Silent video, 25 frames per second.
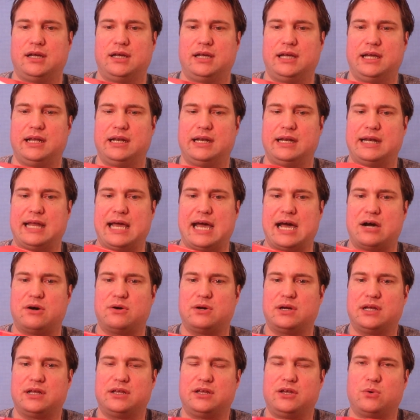in and
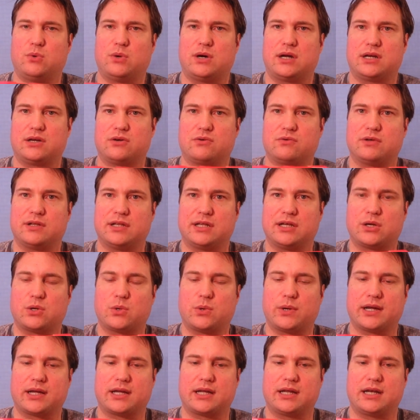out and you want it really
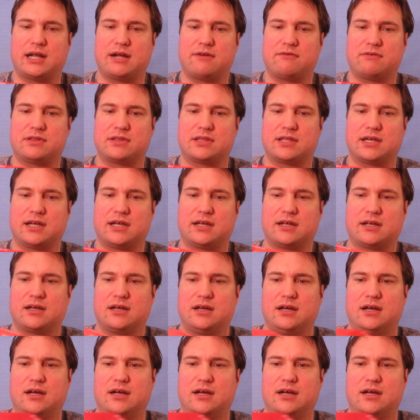quick and everything,